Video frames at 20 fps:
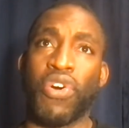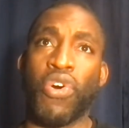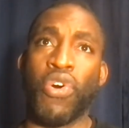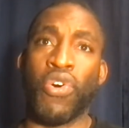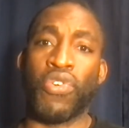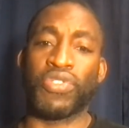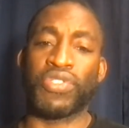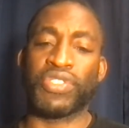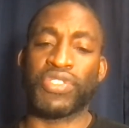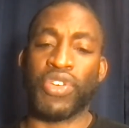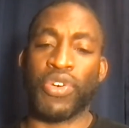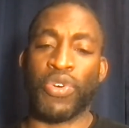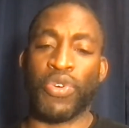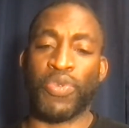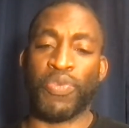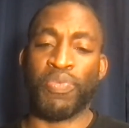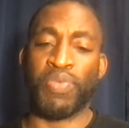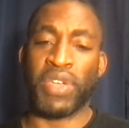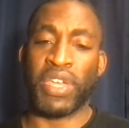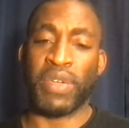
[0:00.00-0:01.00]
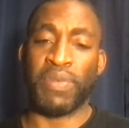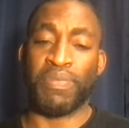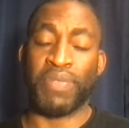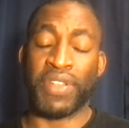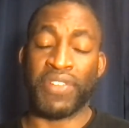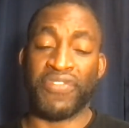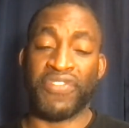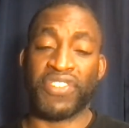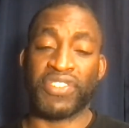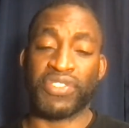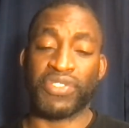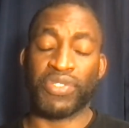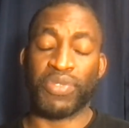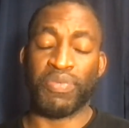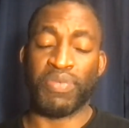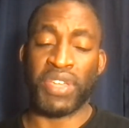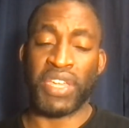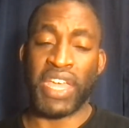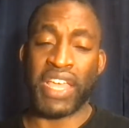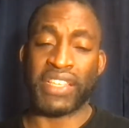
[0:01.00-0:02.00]
also be beneficial to
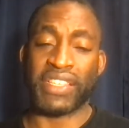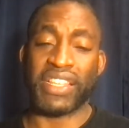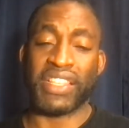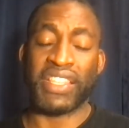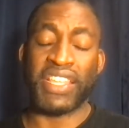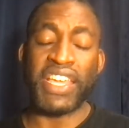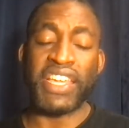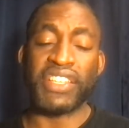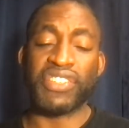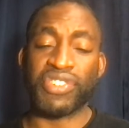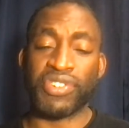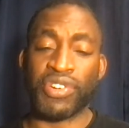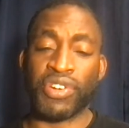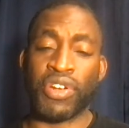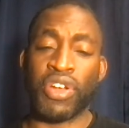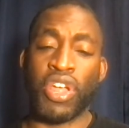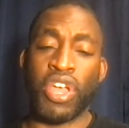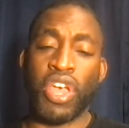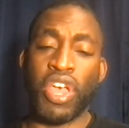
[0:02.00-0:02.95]
me as a teacher